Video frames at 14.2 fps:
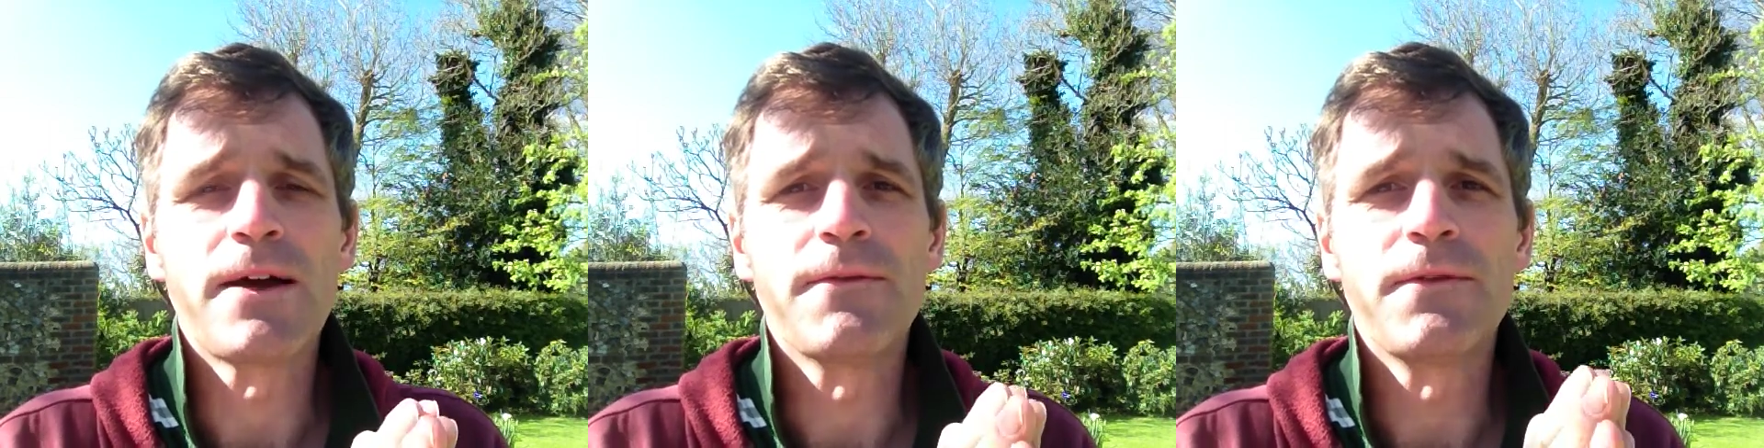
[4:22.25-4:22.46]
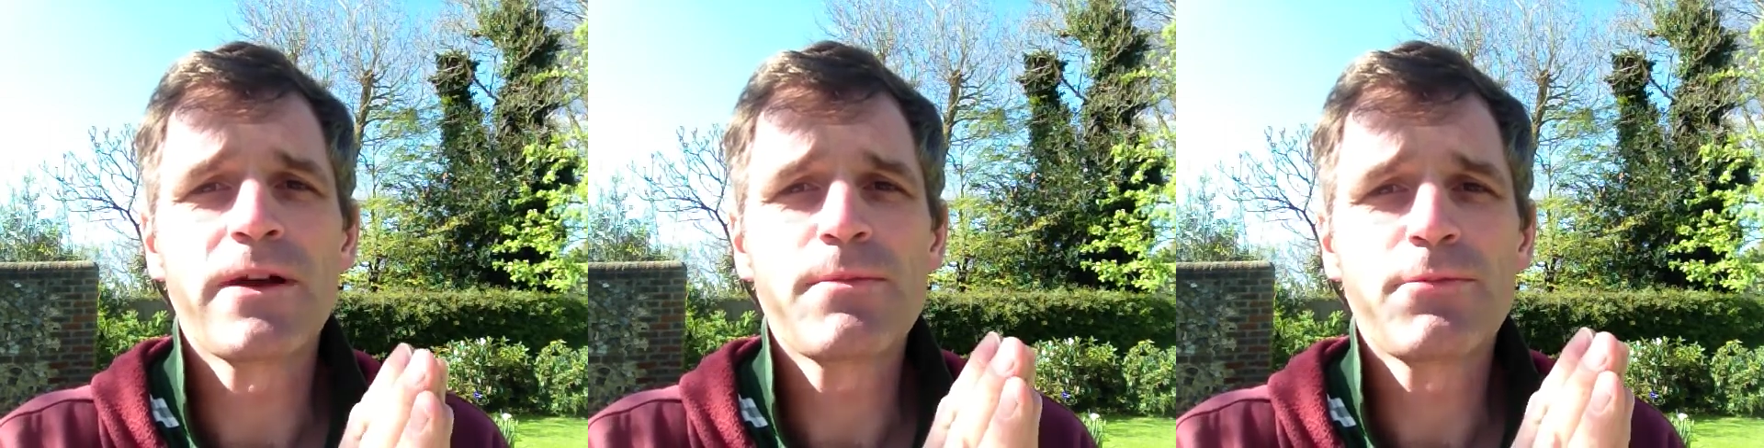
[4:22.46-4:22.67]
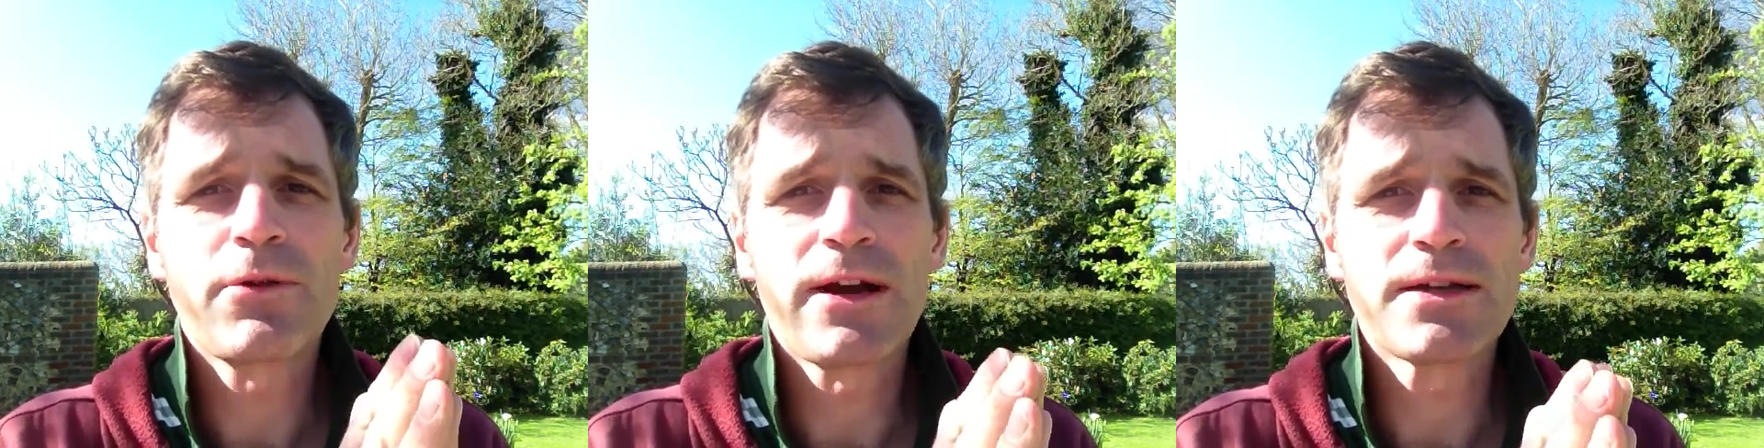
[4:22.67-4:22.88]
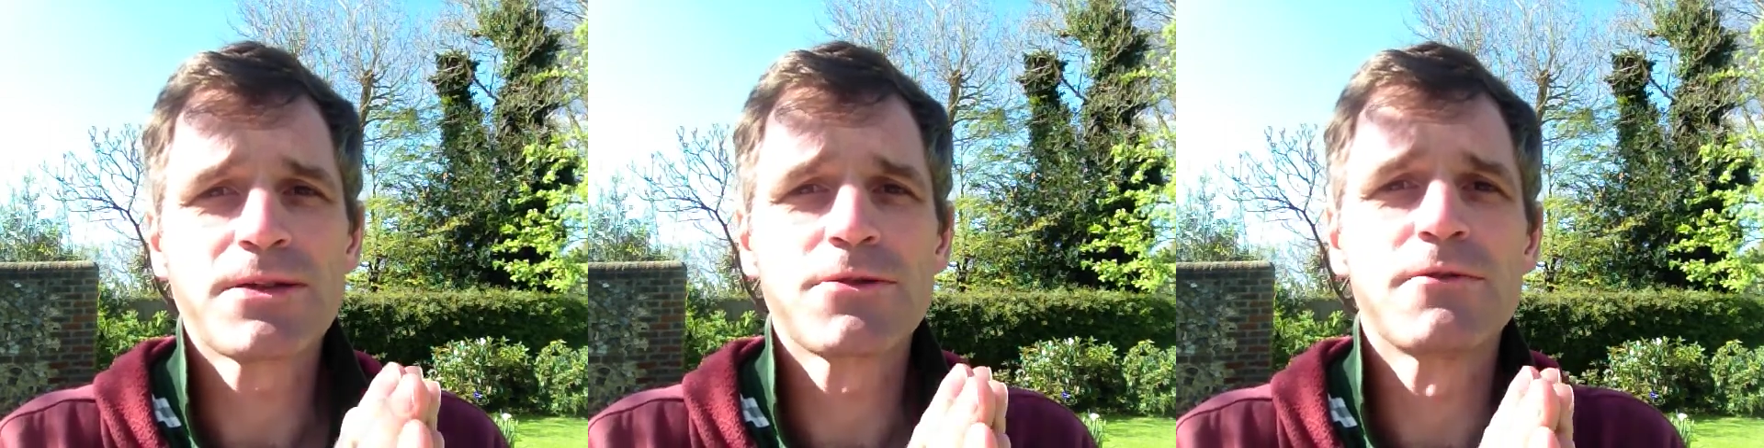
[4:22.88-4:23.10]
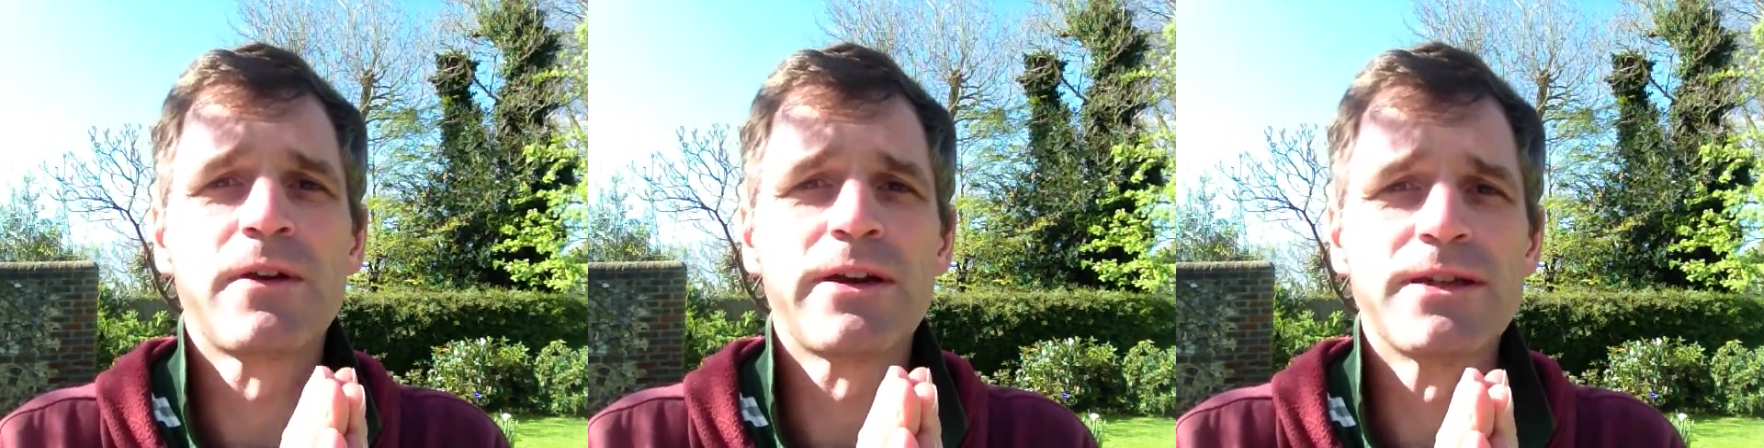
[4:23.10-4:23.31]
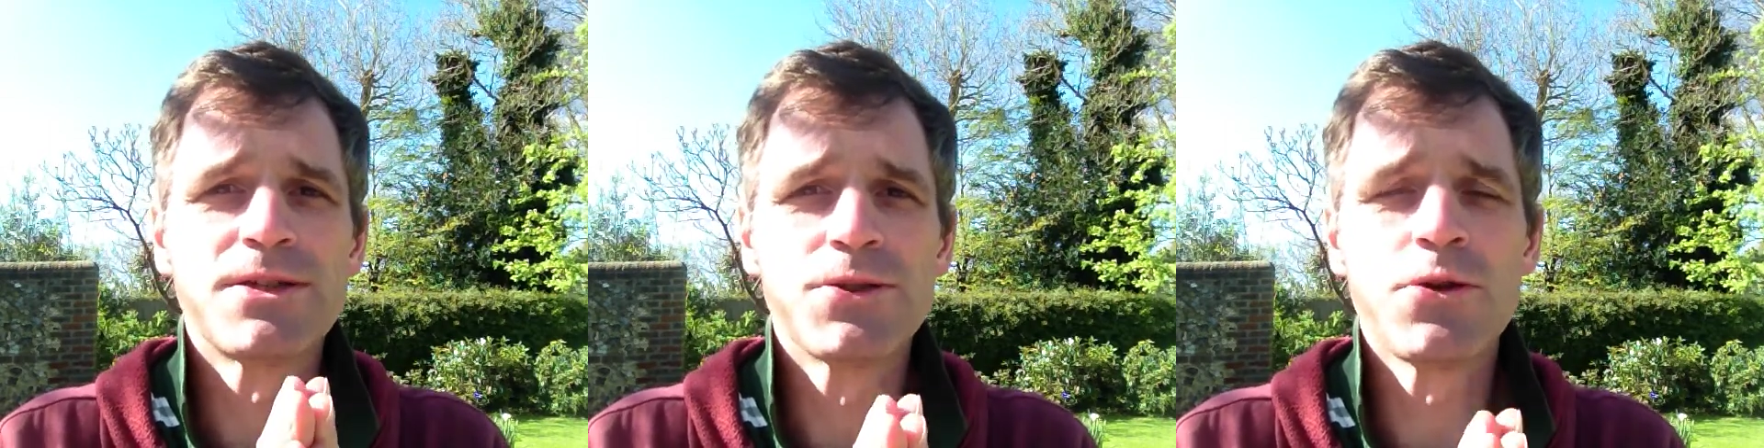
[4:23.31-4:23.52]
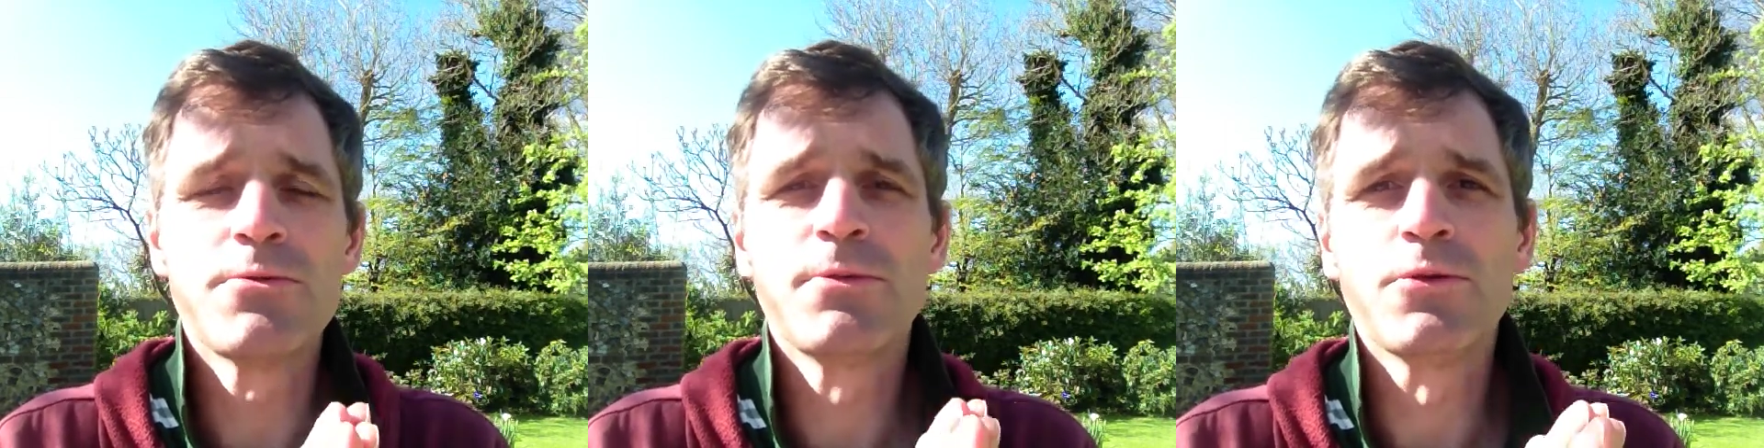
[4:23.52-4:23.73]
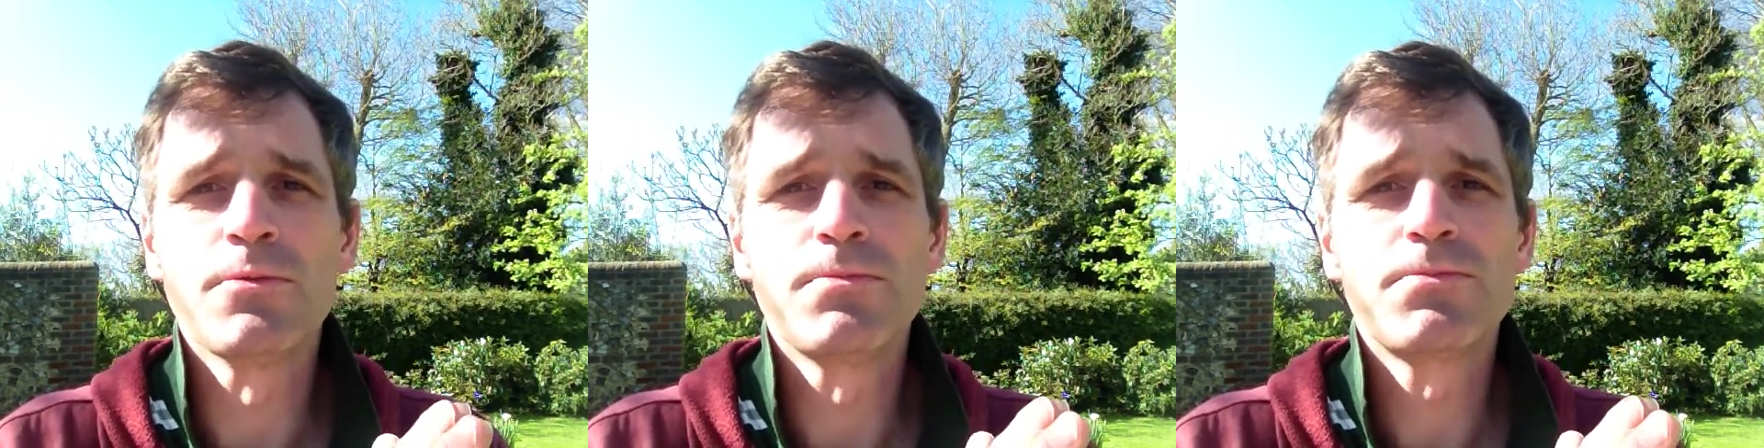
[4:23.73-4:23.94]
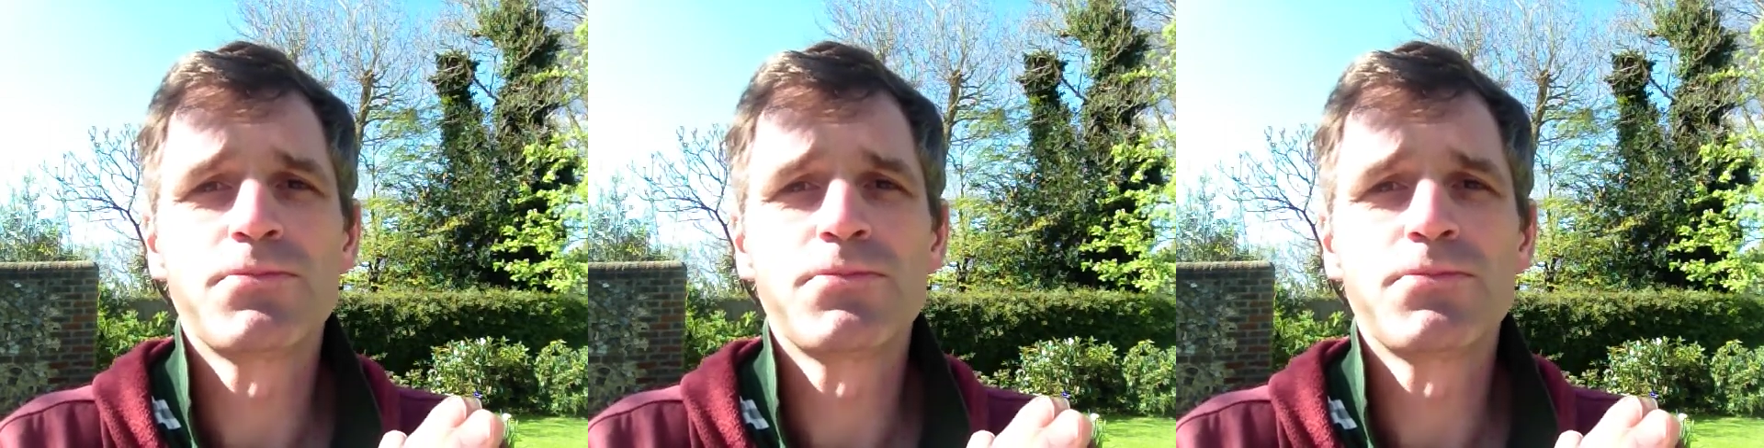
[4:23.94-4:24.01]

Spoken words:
very practical, very doable